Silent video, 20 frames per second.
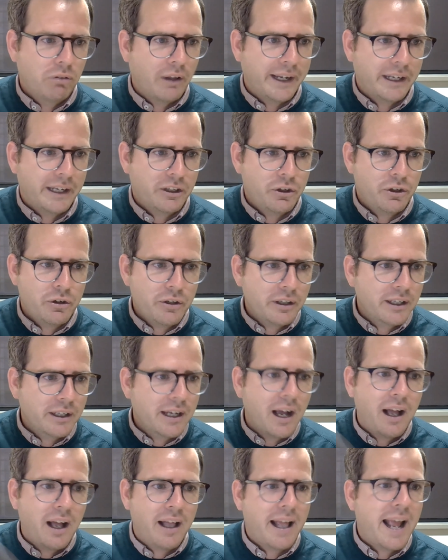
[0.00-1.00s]
like you can
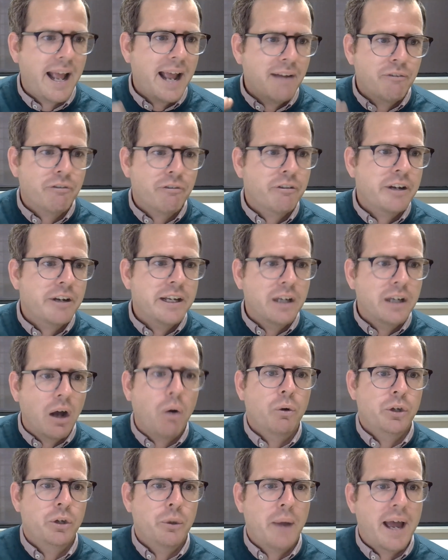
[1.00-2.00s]
cut every
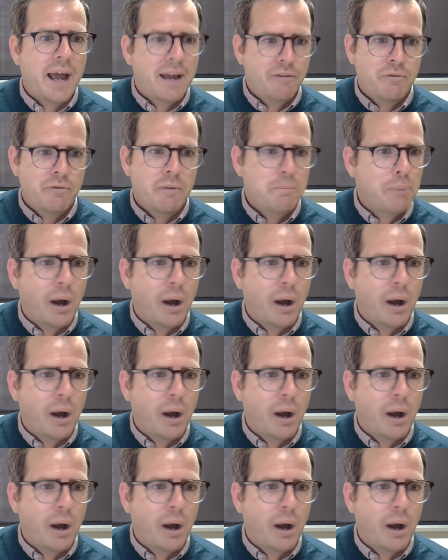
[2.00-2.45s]
goal you have